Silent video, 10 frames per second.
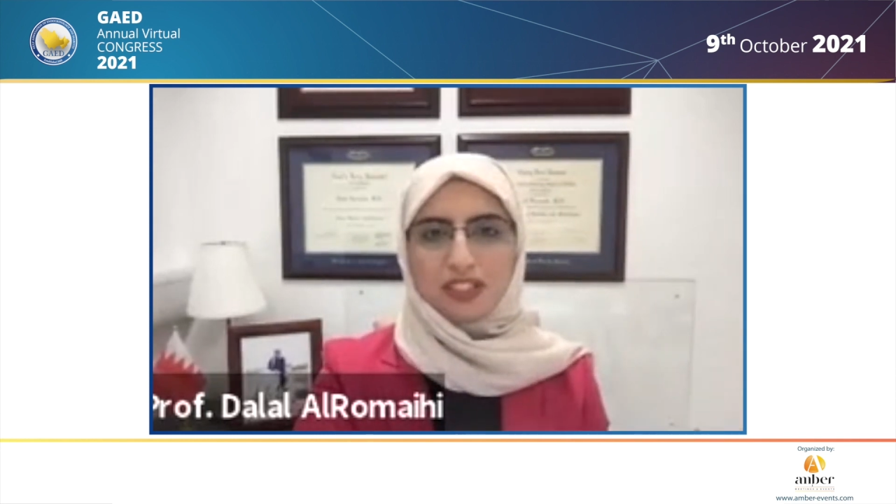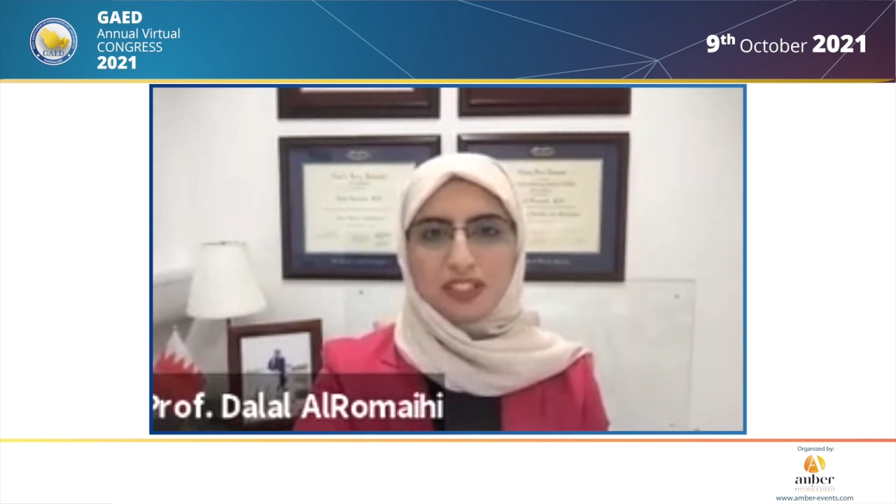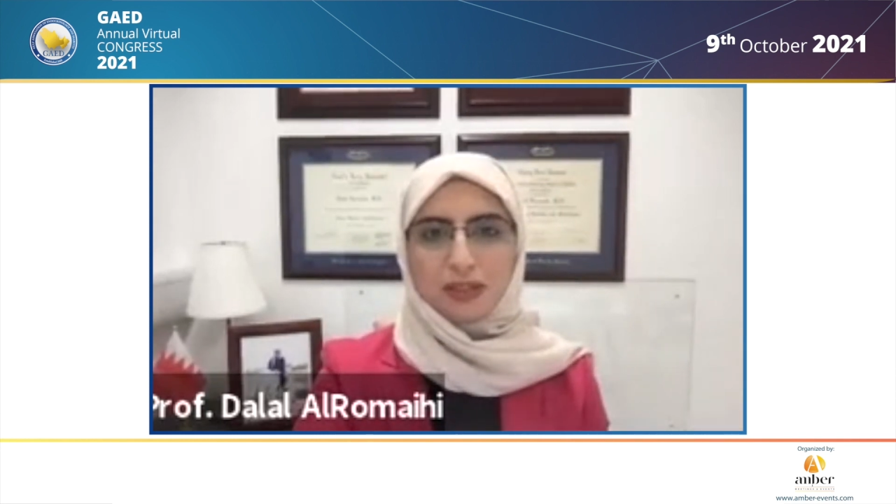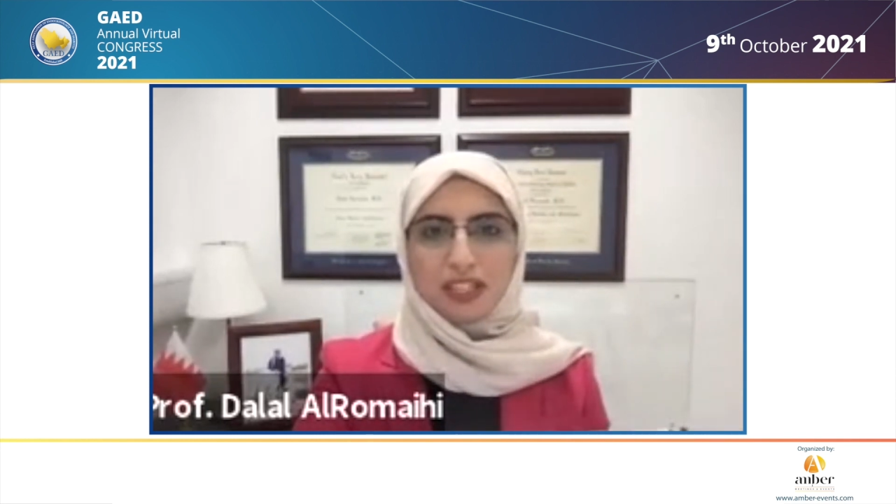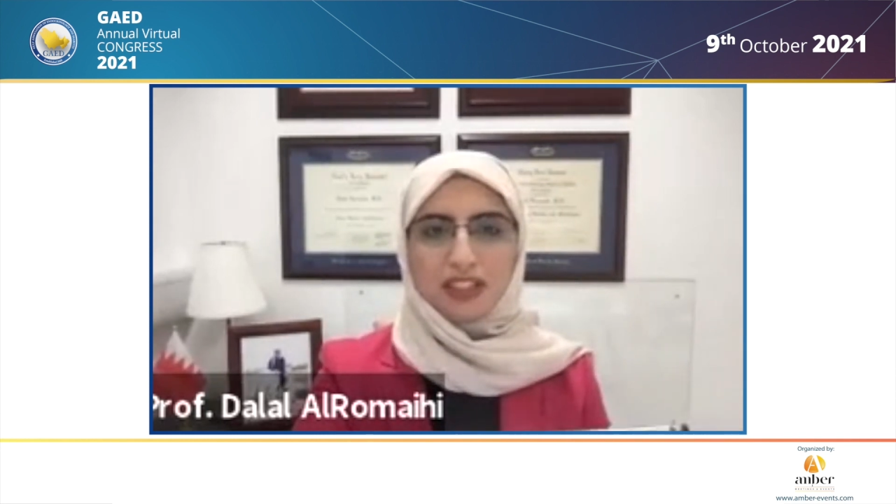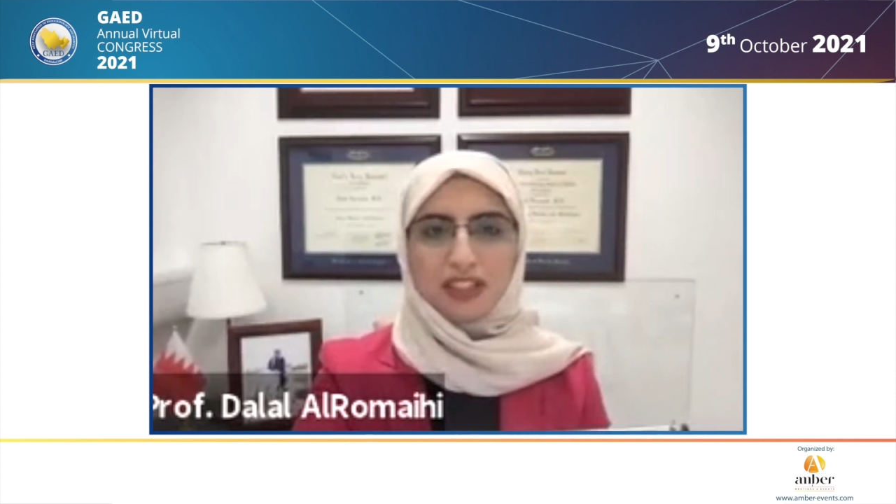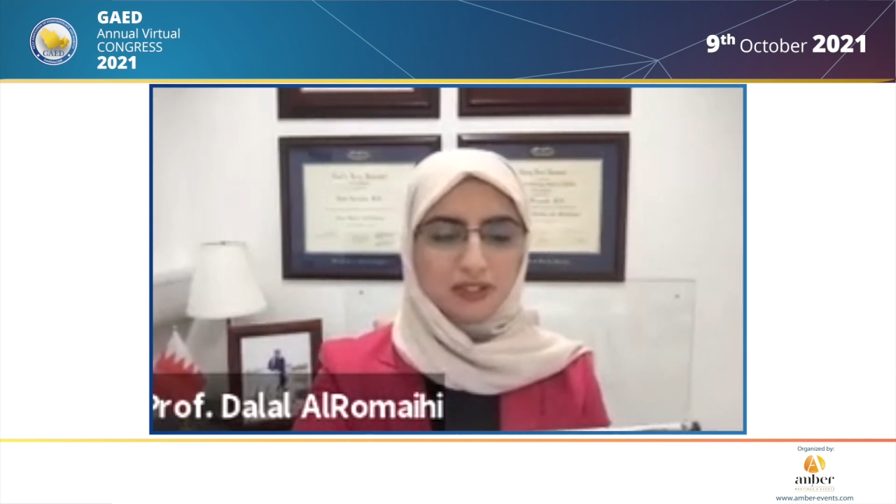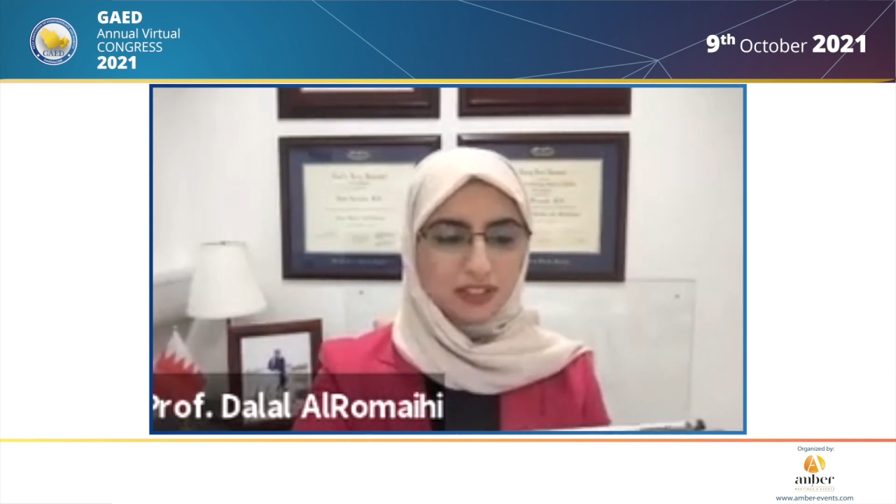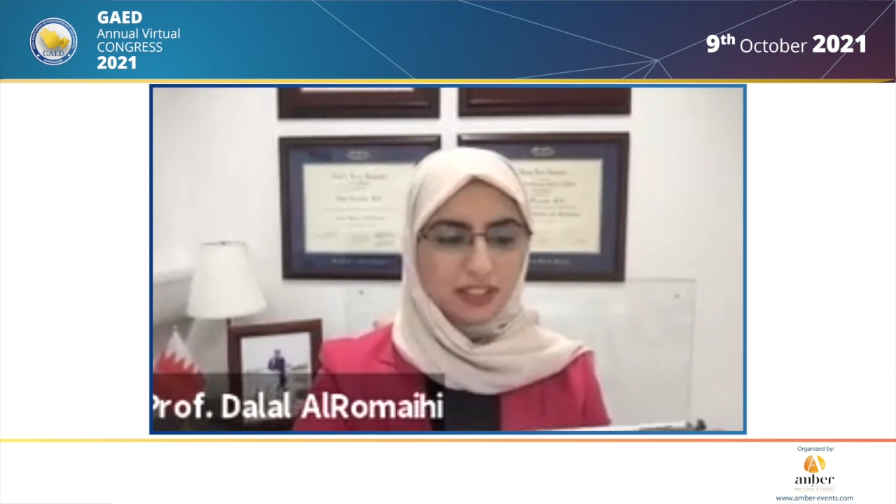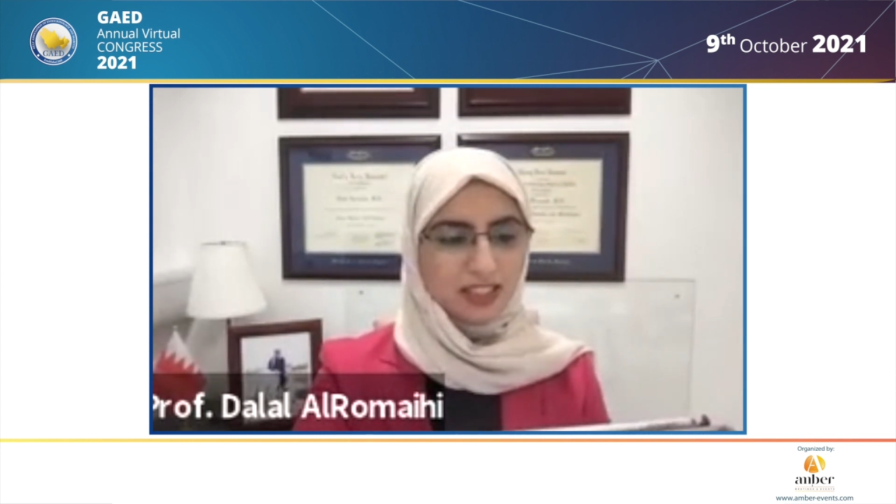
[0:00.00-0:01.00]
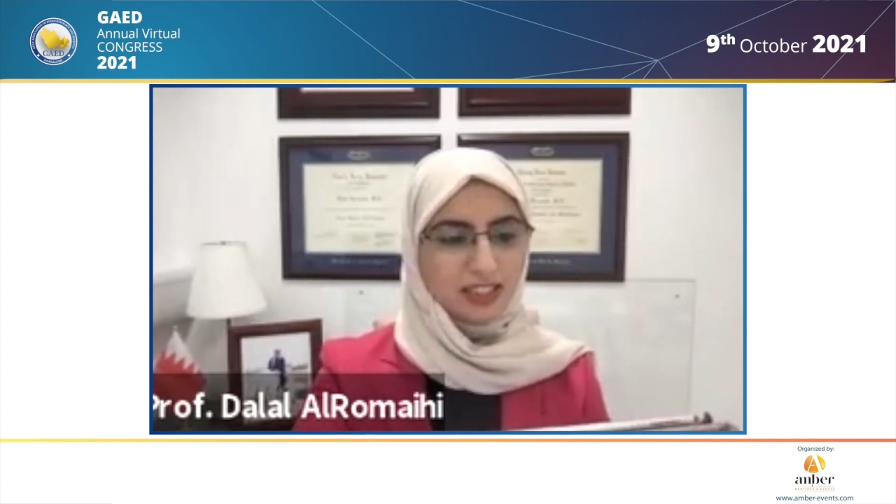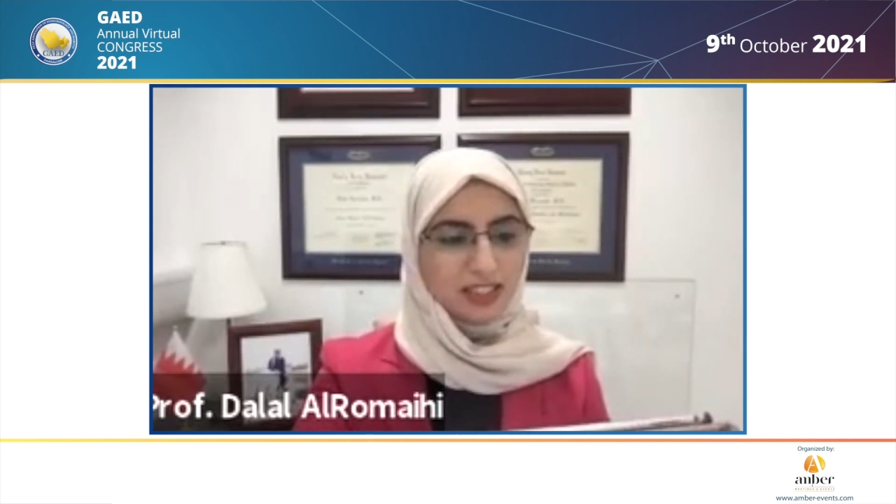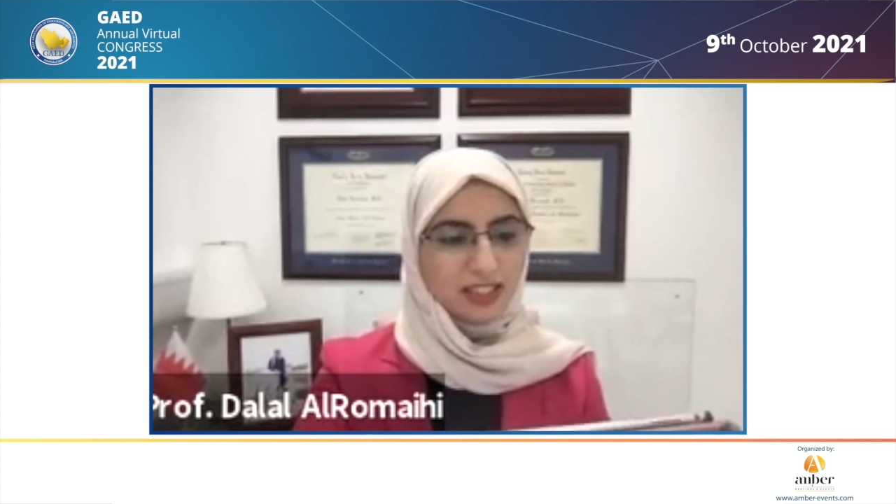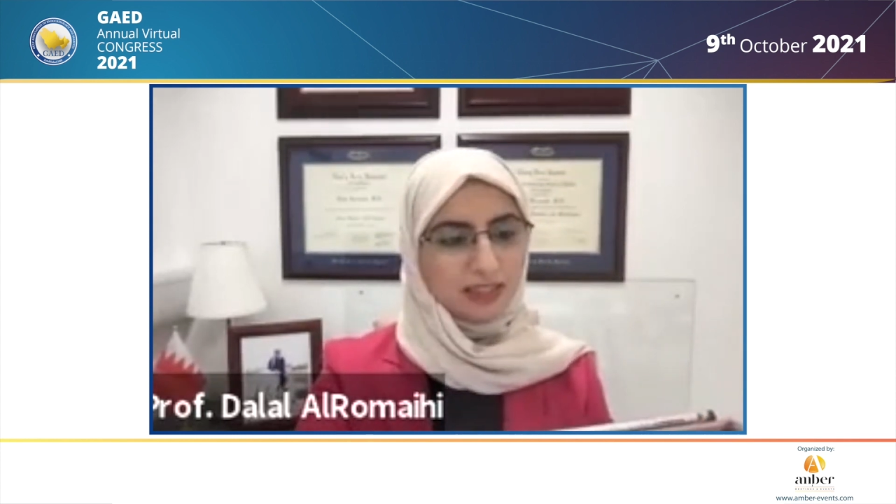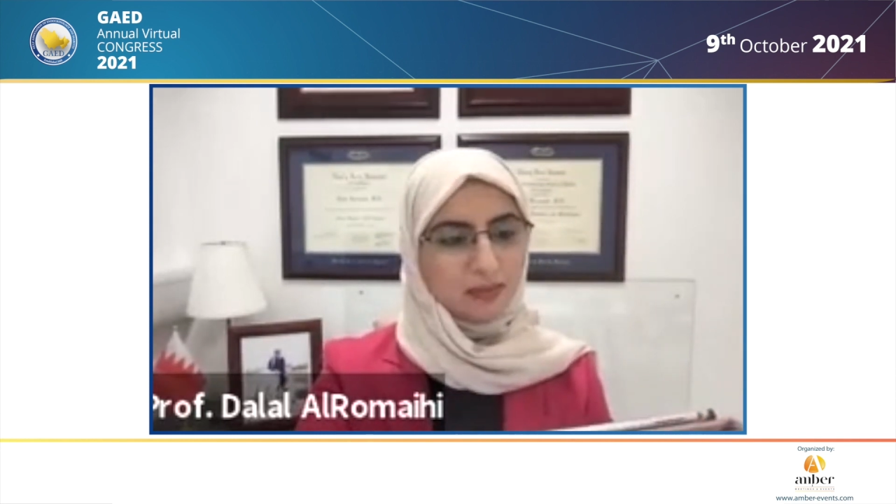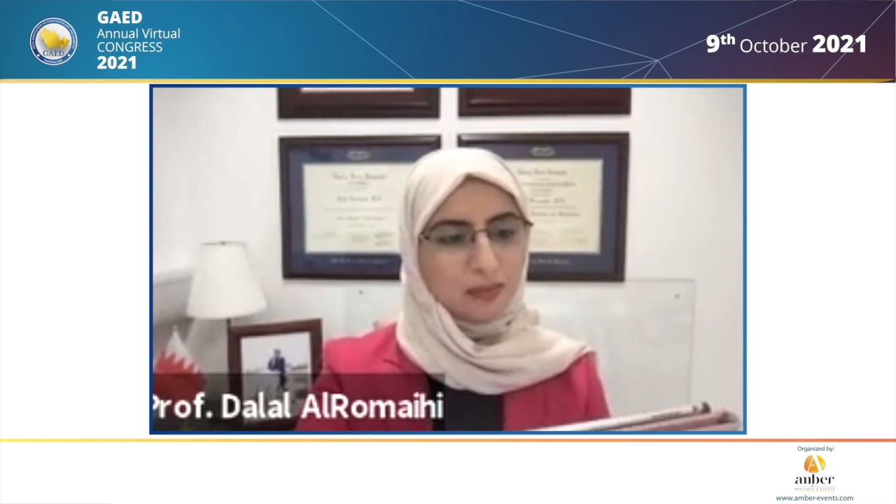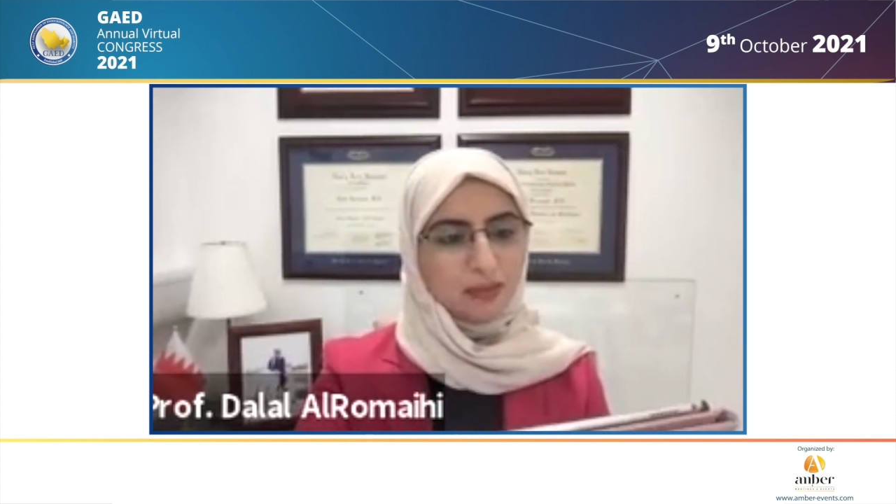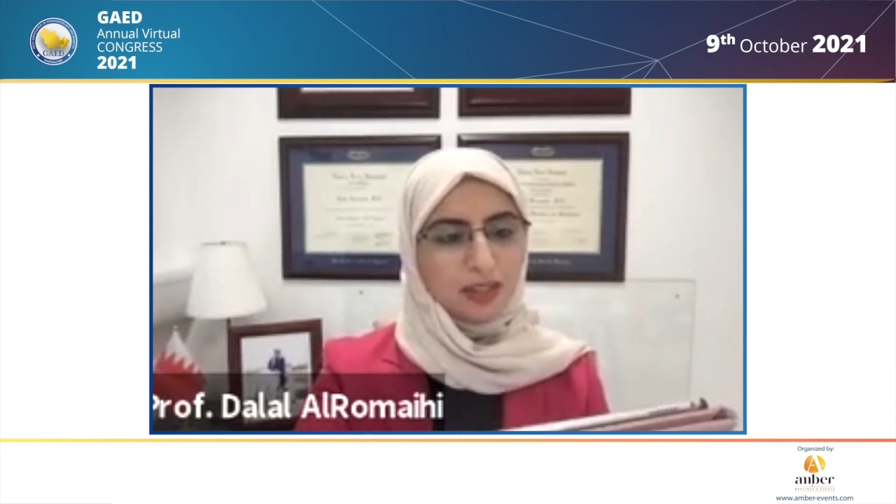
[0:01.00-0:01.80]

first speaker for tonight.